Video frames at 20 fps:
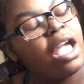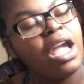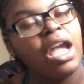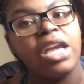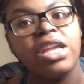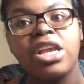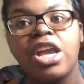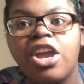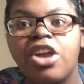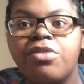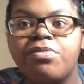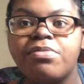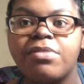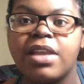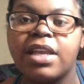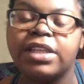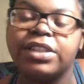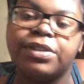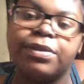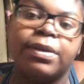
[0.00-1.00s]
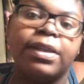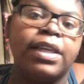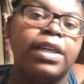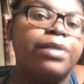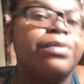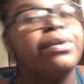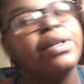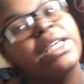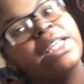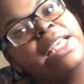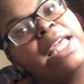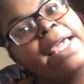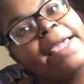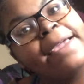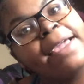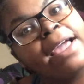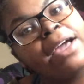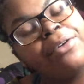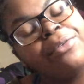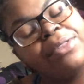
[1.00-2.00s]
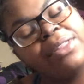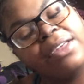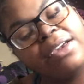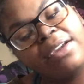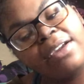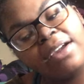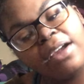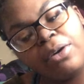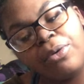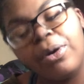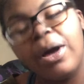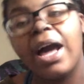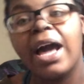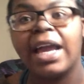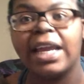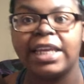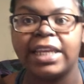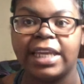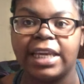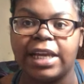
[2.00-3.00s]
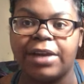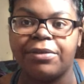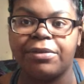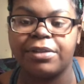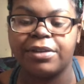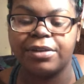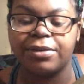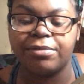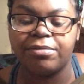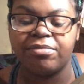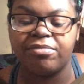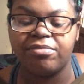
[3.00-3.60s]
I hope next weekend we can hang out with her. Well, I can hang out with her.